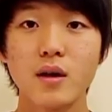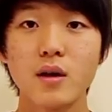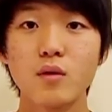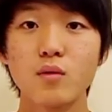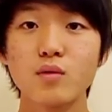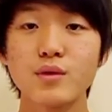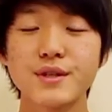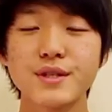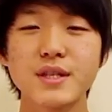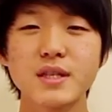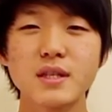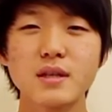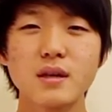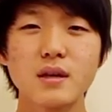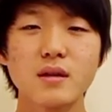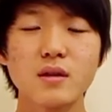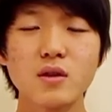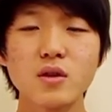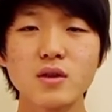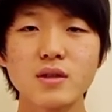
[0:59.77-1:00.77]
which
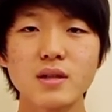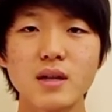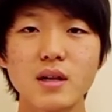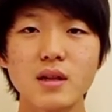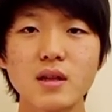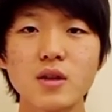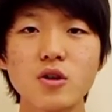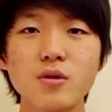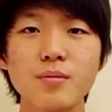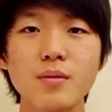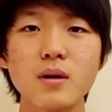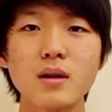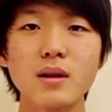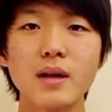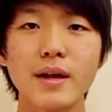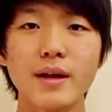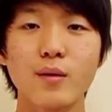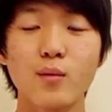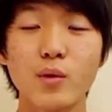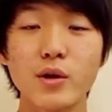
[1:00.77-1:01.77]
looks a little bit
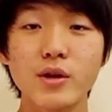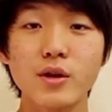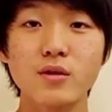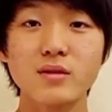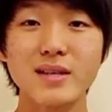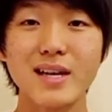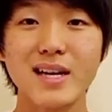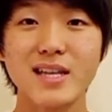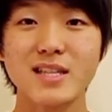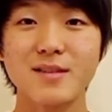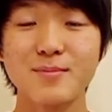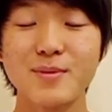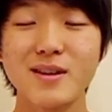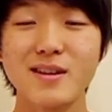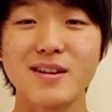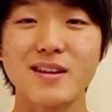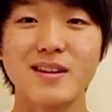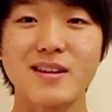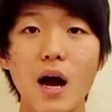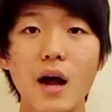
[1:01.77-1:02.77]
like Windows
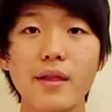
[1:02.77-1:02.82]
XP.